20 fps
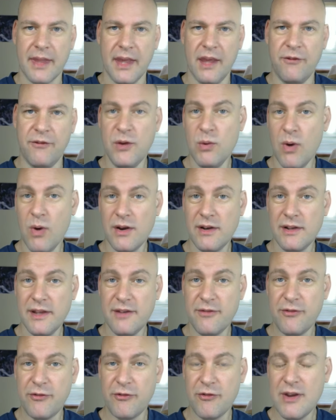If you want to
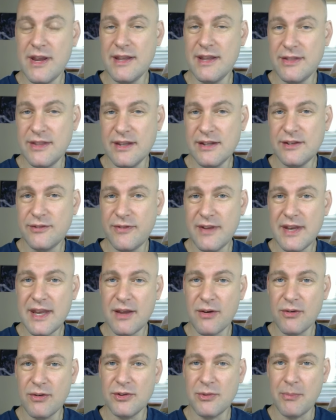live free, this
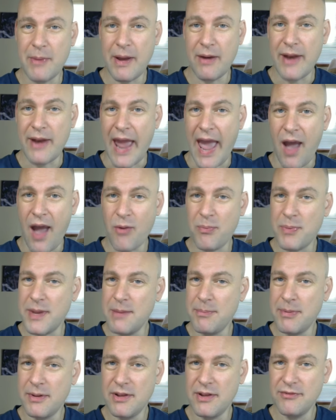video is about how
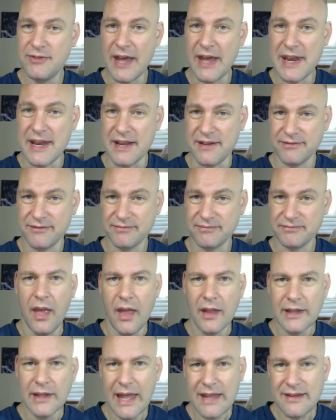people have done it.
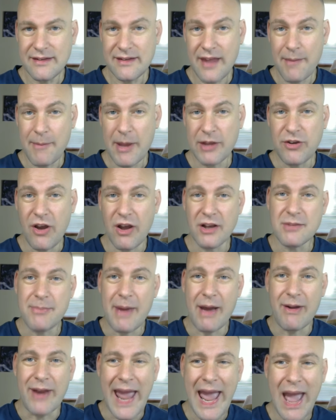Last time I talked
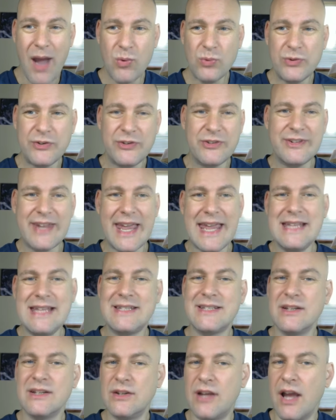about how
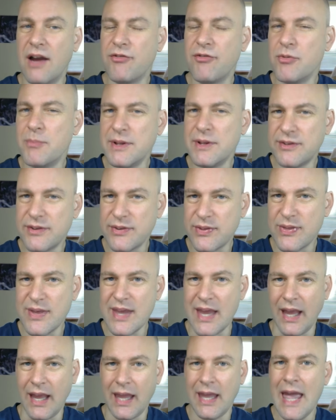states and governments
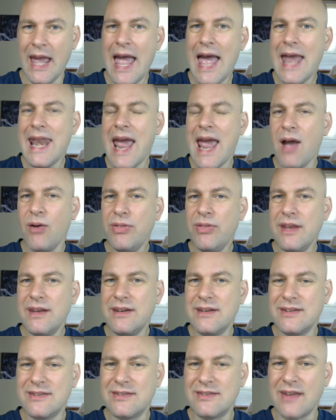think, and how they
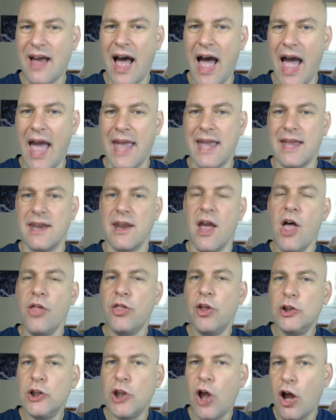decide,
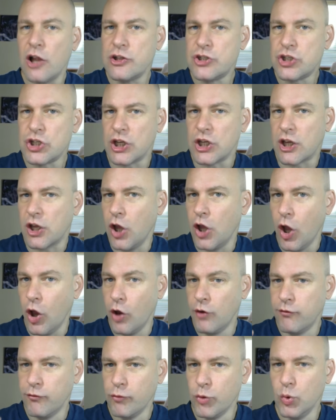the logic
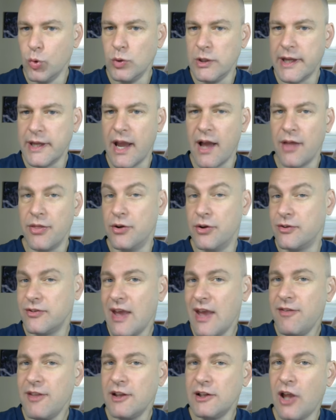of ruling others,
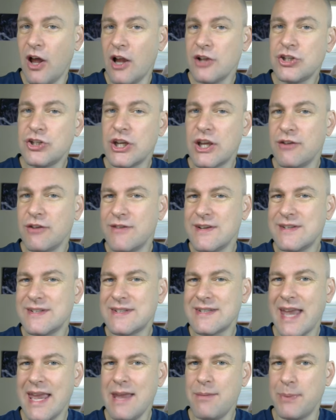and the logic of
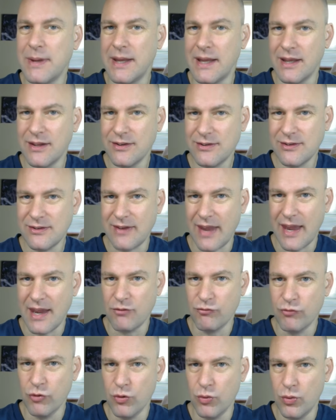escaping
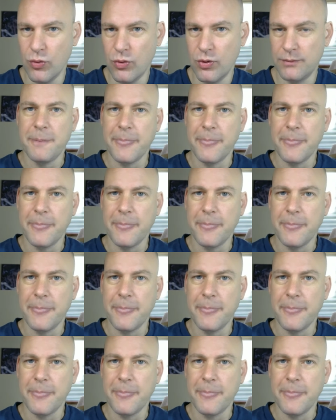state rule.